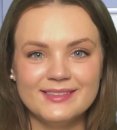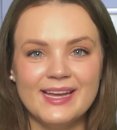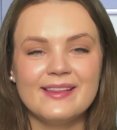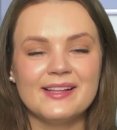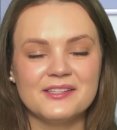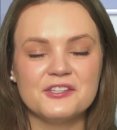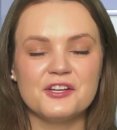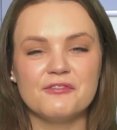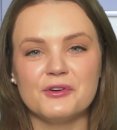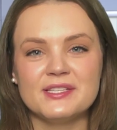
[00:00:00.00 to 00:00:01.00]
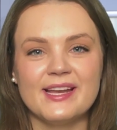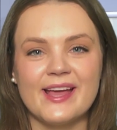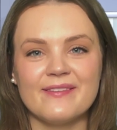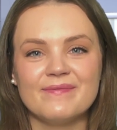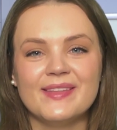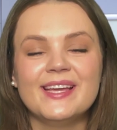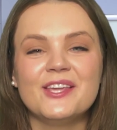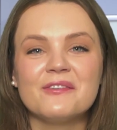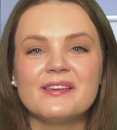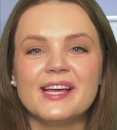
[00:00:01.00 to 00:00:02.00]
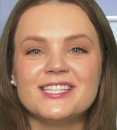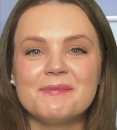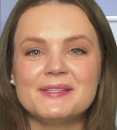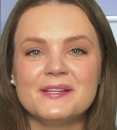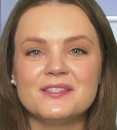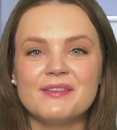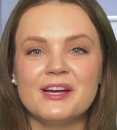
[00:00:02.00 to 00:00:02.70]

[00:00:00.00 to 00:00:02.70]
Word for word: And that's our show for today. You can catch episodes of